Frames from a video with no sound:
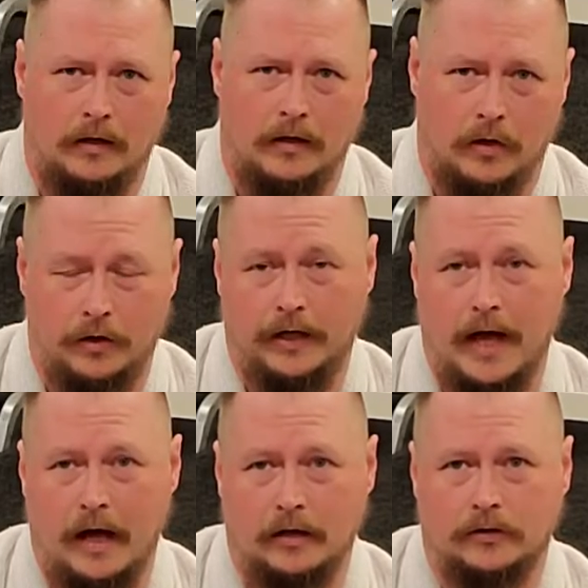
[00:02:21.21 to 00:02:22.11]
learning
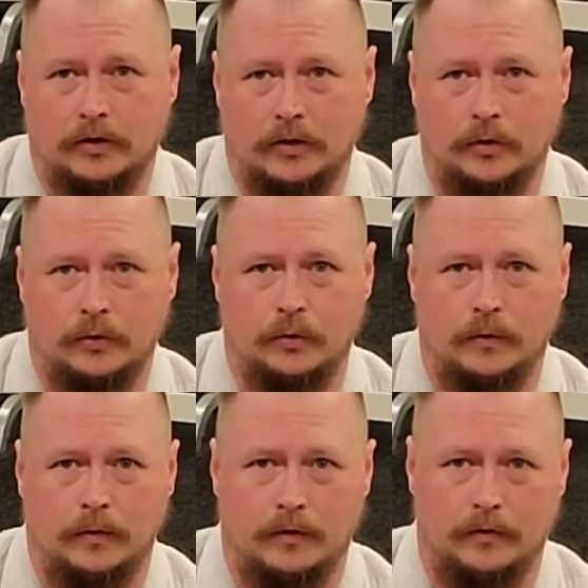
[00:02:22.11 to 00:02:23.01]
how to do
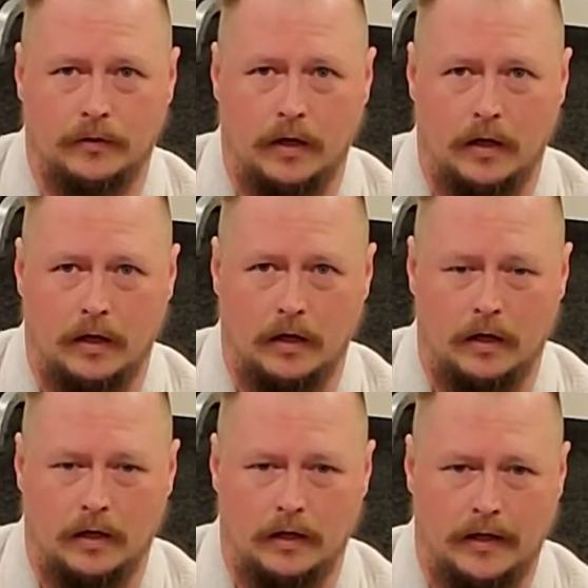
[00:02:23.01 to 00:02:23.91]

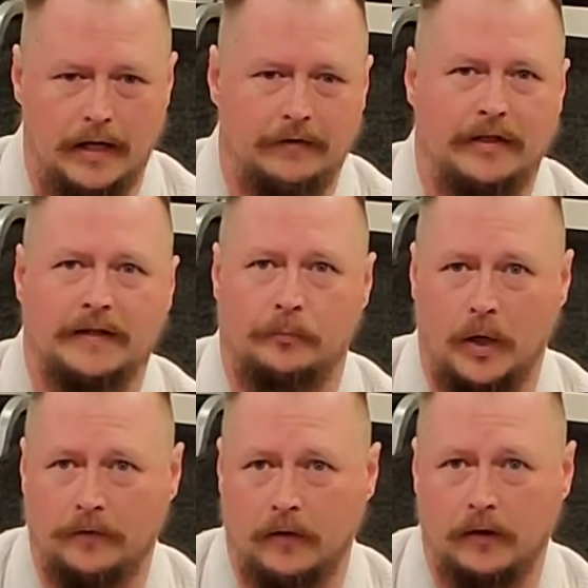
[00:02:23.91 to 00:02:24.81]
any of these
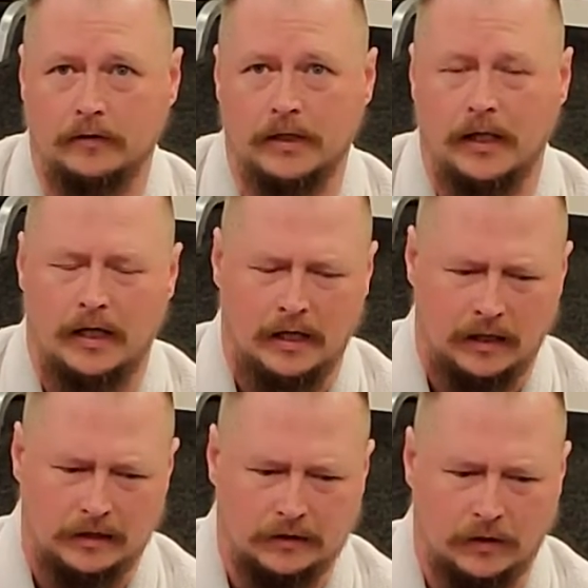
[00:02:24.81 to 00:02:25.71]
brake falls
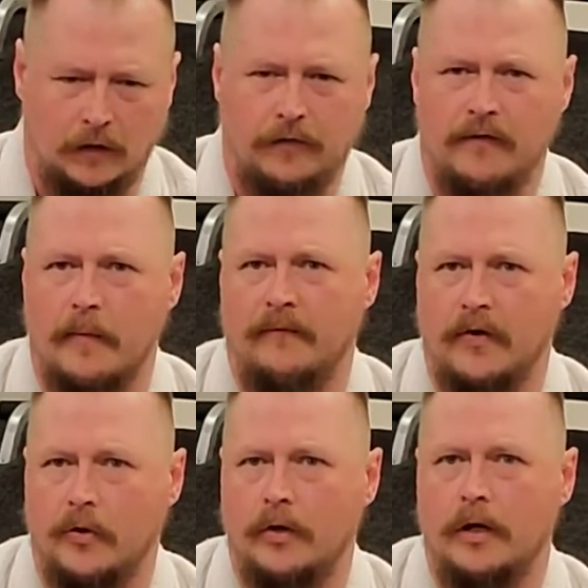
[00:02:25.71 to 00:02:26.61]
is start from a
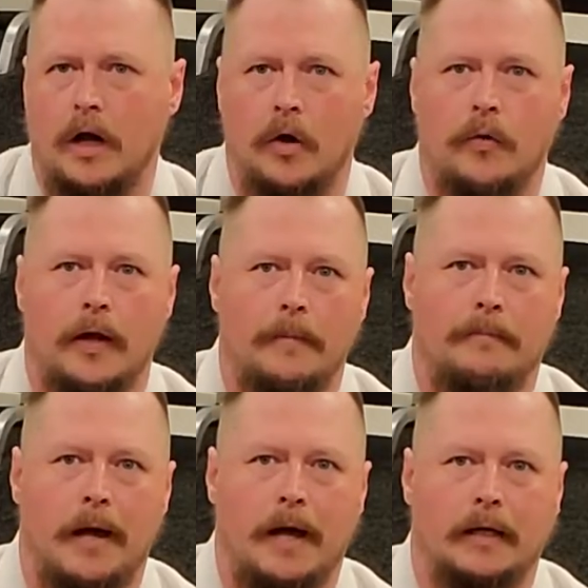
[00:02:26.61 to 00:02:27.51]
very low
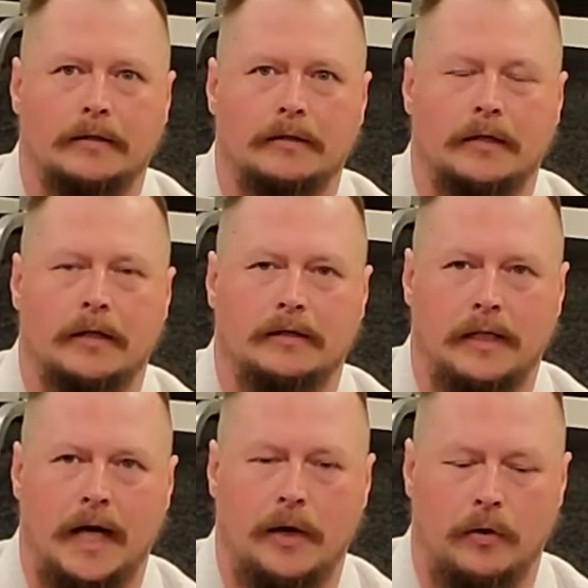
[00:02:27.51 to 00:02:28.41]
impact
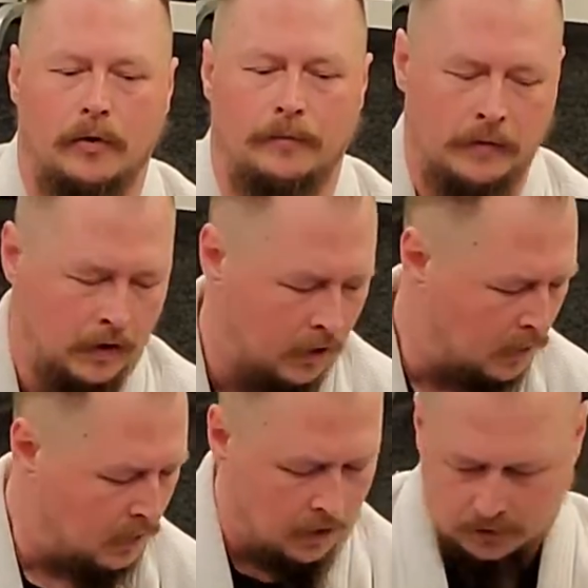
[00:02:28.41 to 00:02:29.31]
scenario.
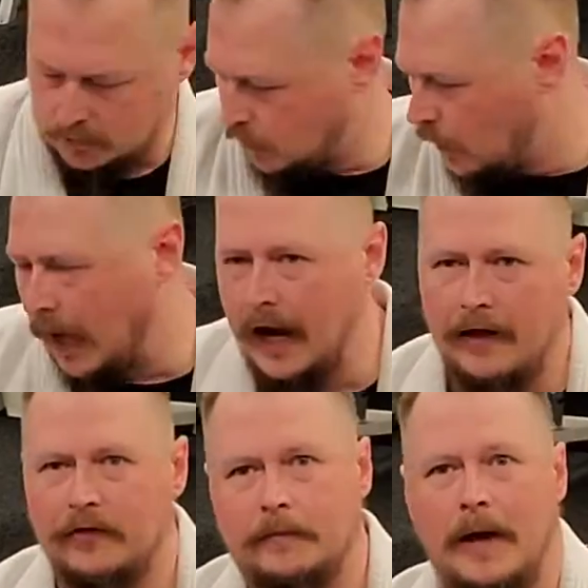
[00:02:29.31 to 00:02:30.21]
So I
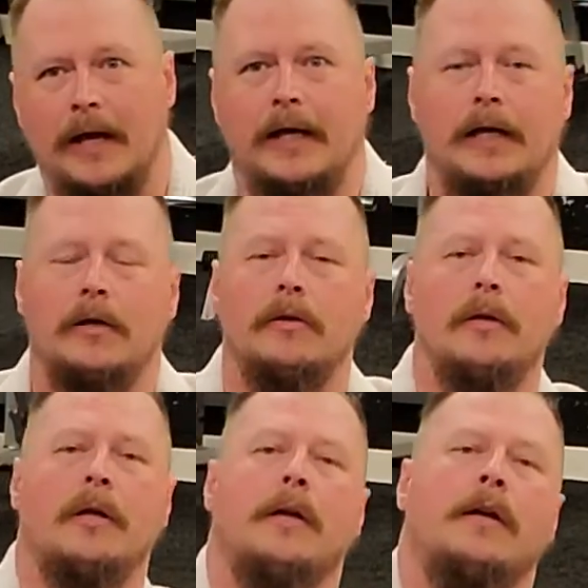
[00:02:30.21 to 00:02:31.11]
have this mat here.
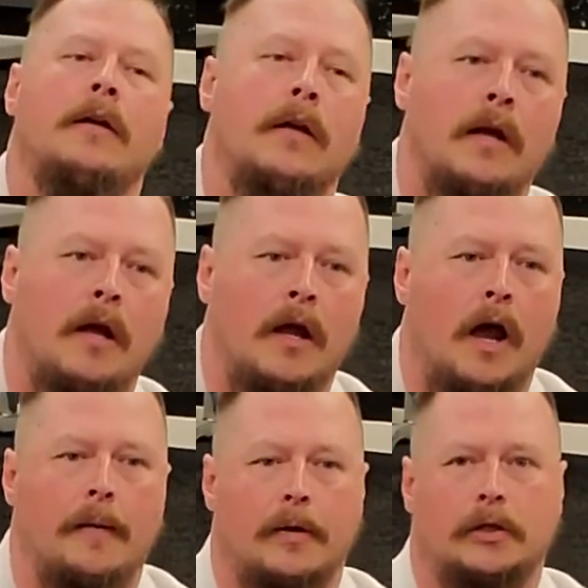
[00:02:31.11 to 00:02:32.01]

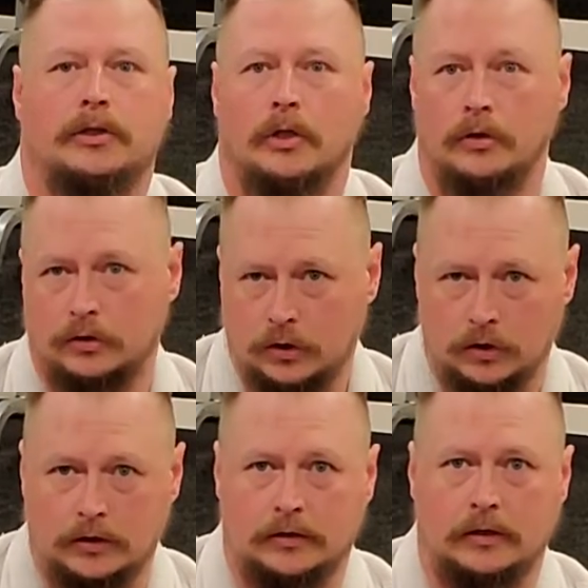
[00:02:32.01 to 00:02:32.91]
I'm going to
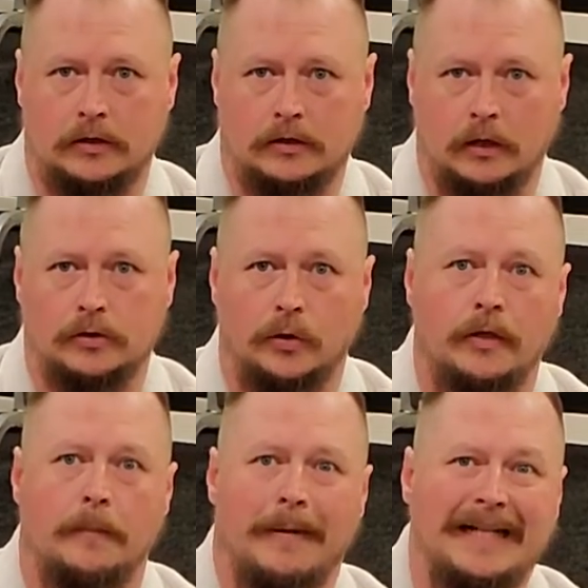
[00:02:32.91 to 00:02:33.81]
start
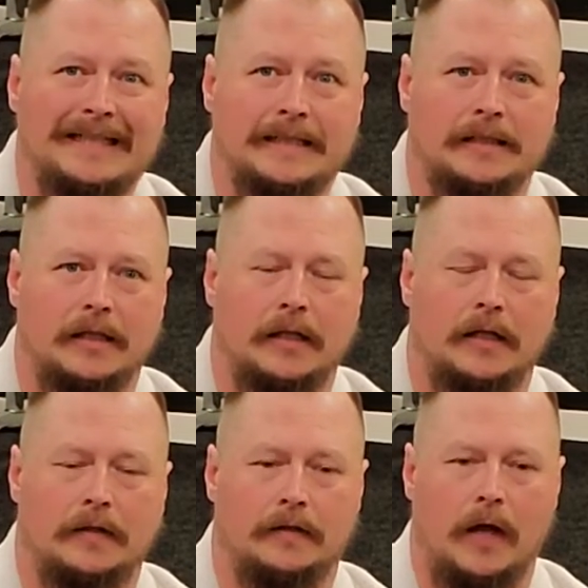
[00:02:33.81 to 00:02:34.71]
showing the basics
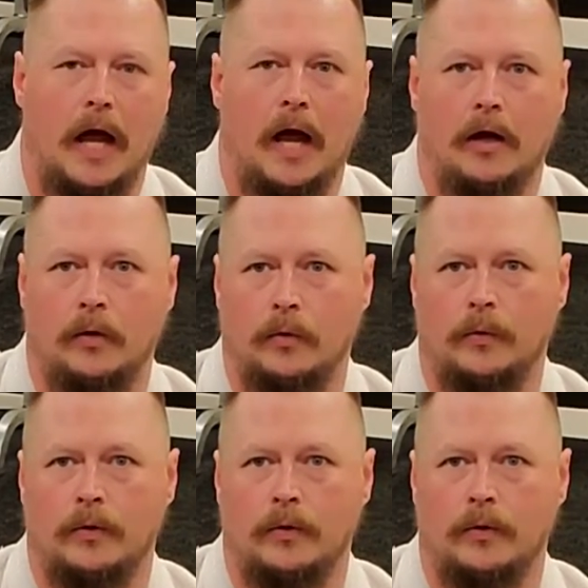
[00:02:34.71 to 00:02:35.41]
of how